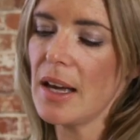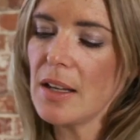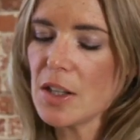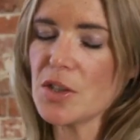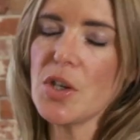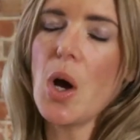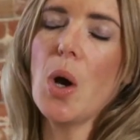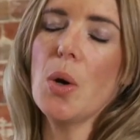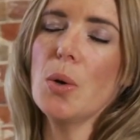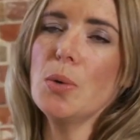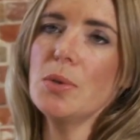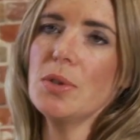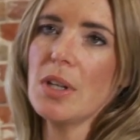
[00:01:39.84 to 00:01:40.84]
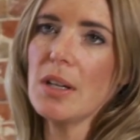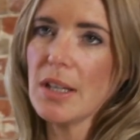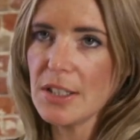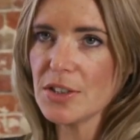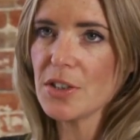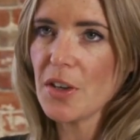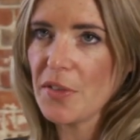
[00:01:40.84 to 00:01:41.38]
colour to hold, I
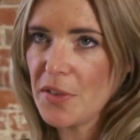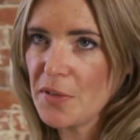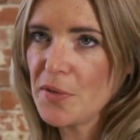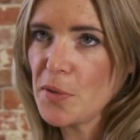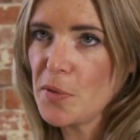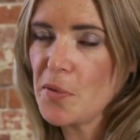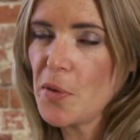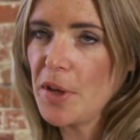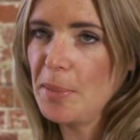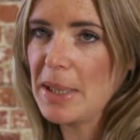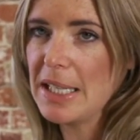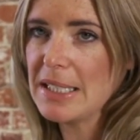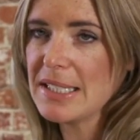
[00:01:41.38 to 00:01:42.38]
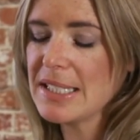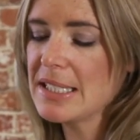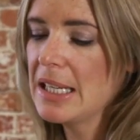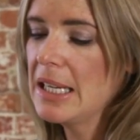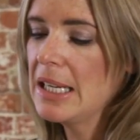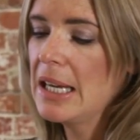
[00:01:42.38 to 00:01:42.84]
like to go for the full 40 minutes.